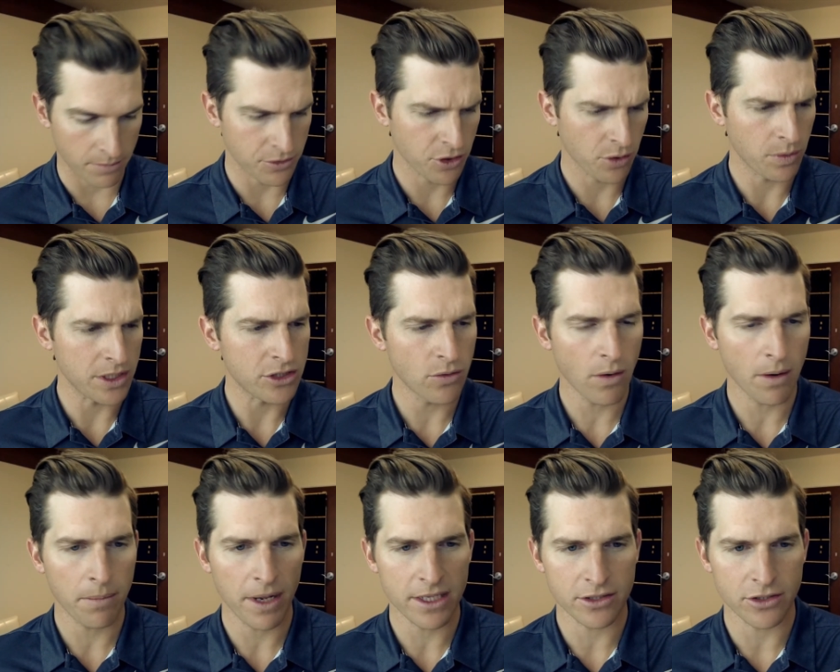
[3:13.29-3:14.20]
So we do
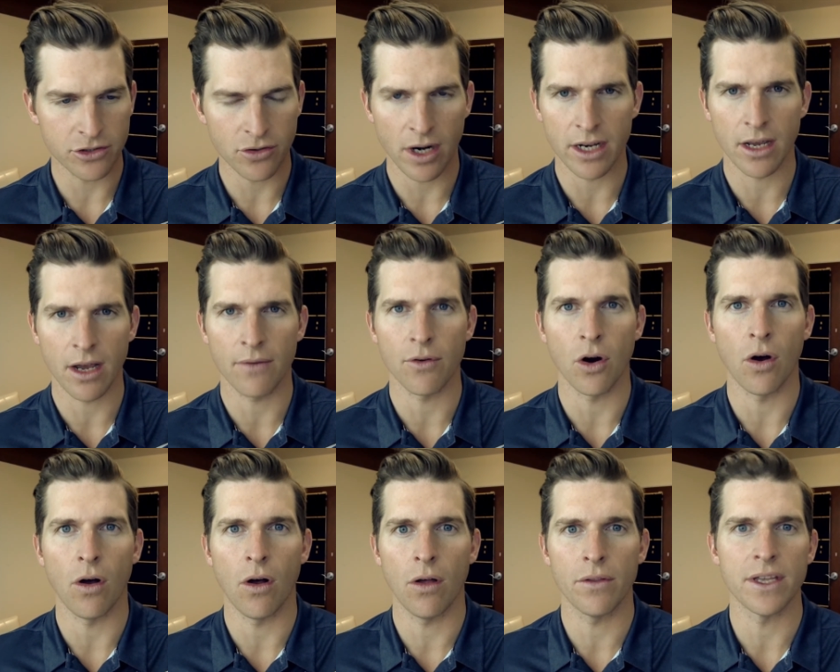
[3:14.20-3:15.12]
our best to try to cover
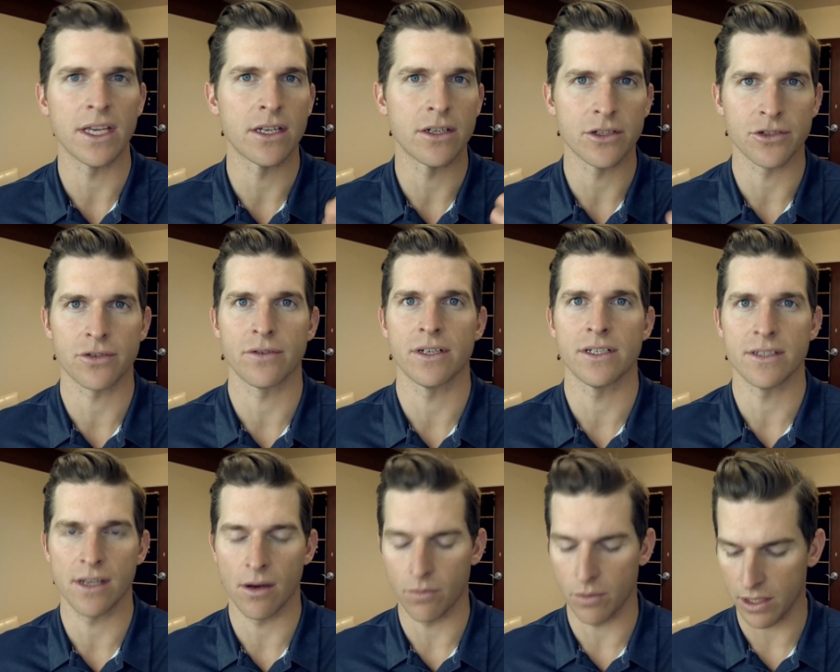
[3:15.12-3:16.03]
all the
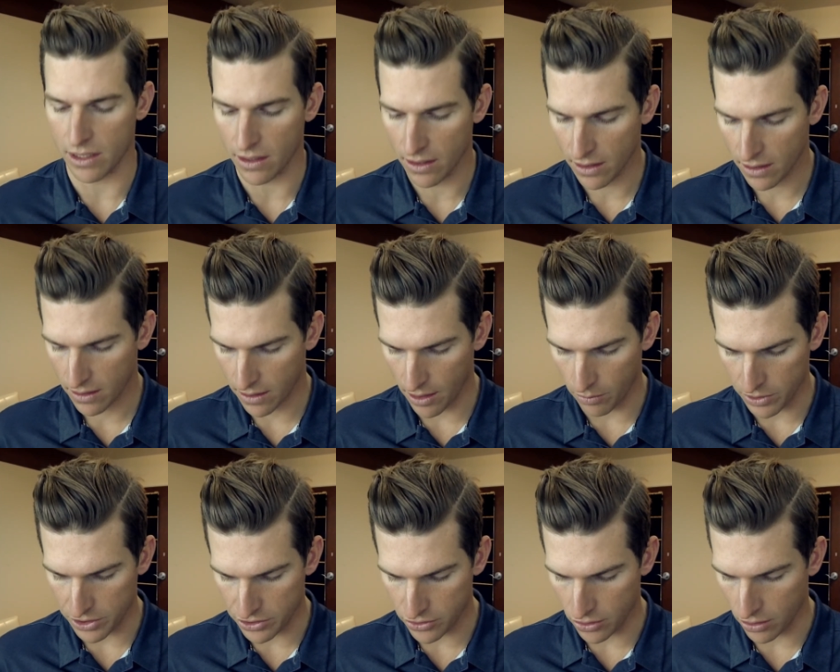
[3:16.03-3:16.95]
industries that we
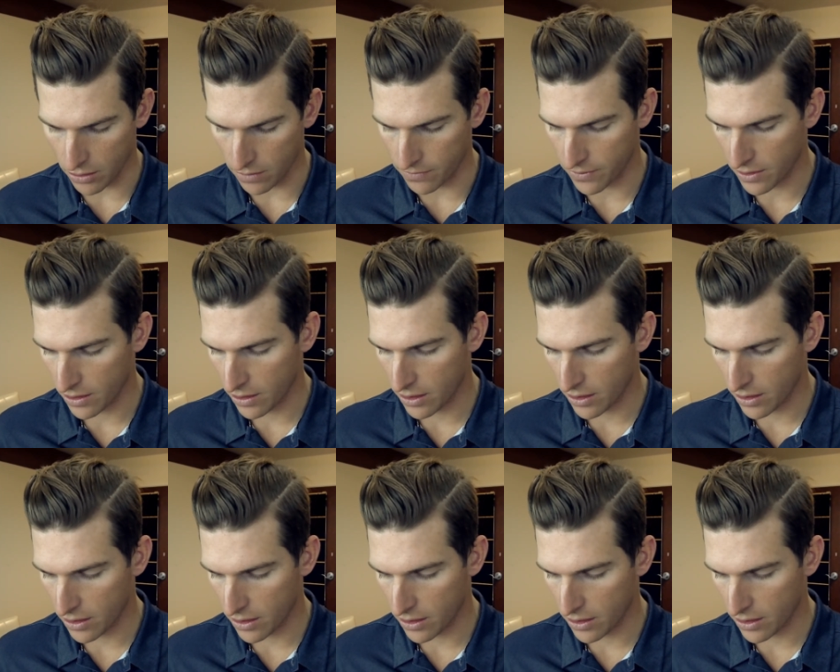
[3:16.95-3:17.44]
serve.